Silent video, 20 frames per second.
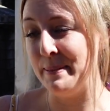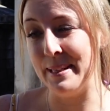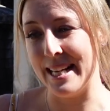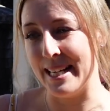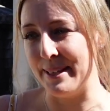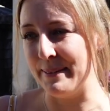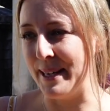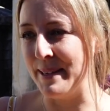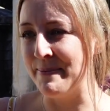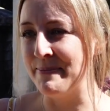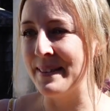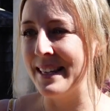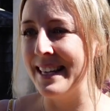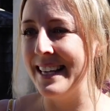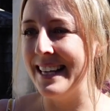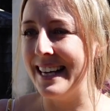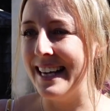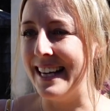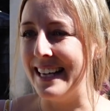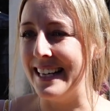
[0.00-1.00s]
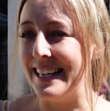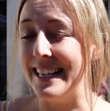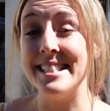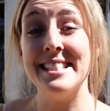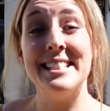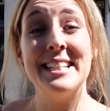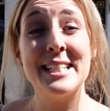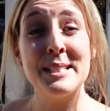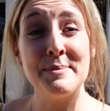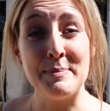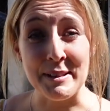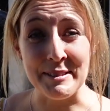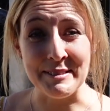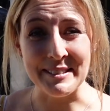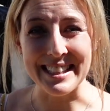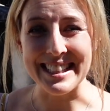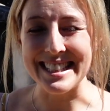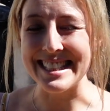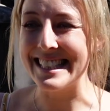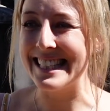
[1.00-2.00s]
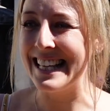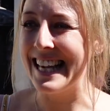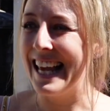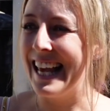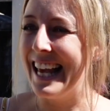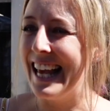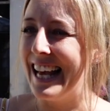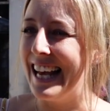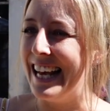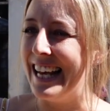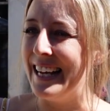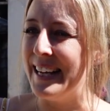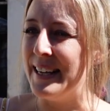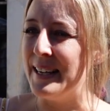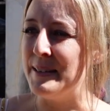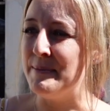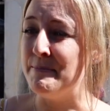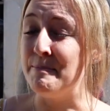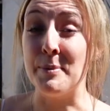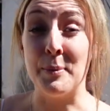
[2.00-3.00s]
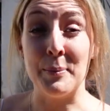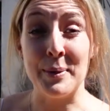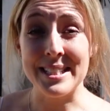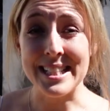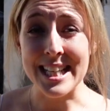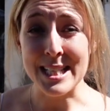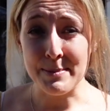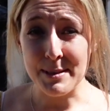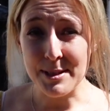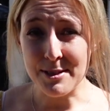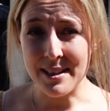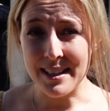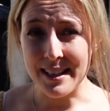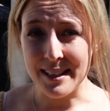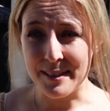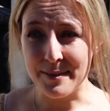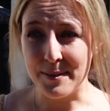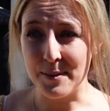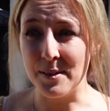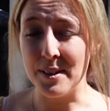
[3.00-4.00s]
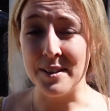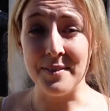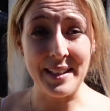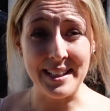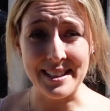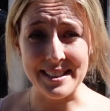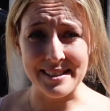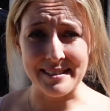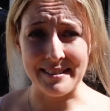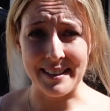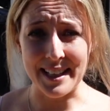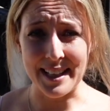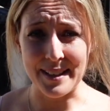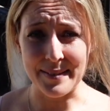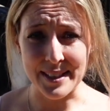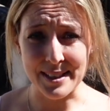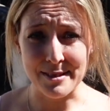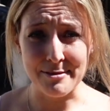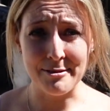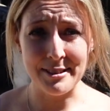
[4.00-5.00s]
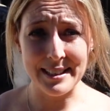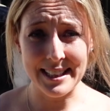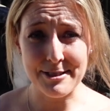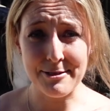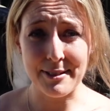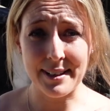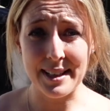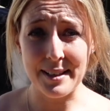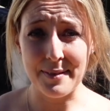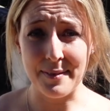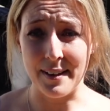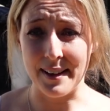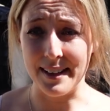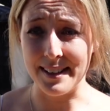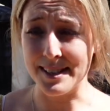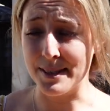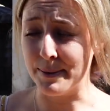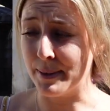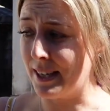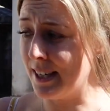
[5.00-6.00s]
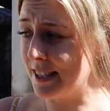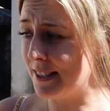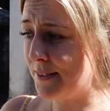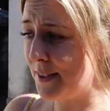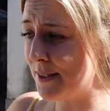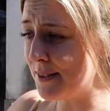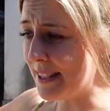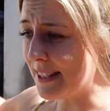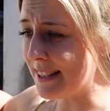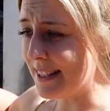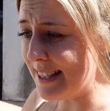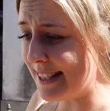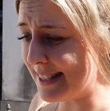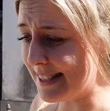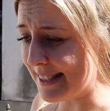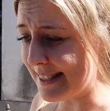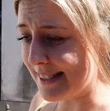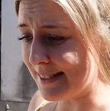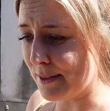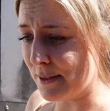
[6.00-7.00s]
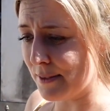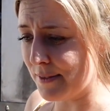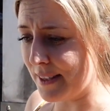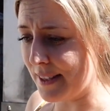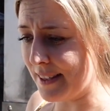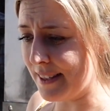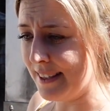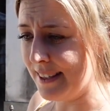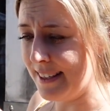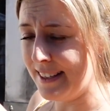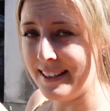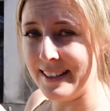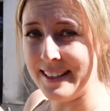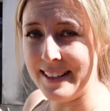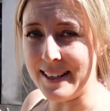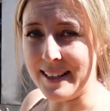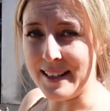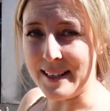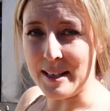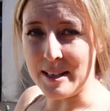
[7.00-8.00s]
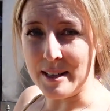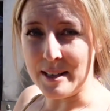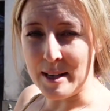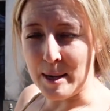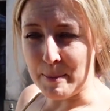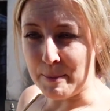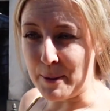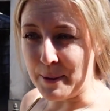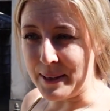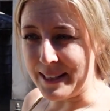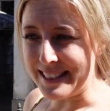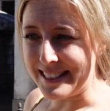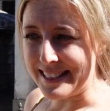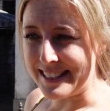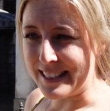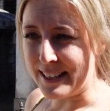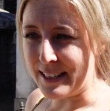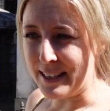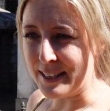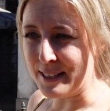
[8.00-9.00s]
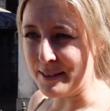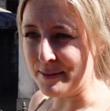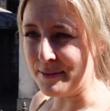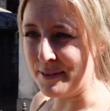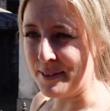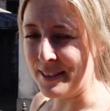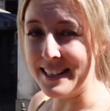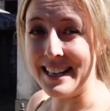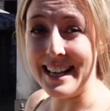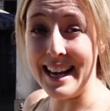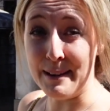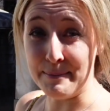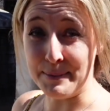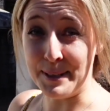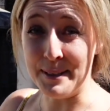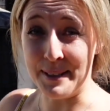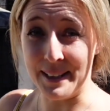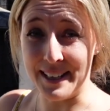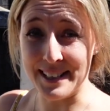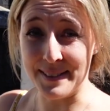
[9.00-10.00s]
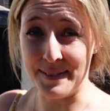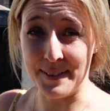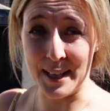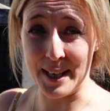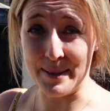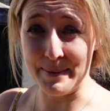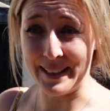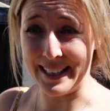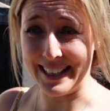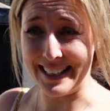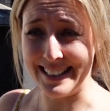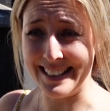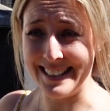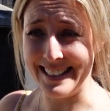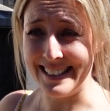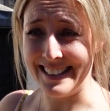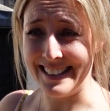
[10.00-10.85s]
But anyway, it's an experience. But we're desperately trying to look for Evita's grave. It's really tricky to find, so we're kind of using this as sort of a point to kind of help you guys if you come here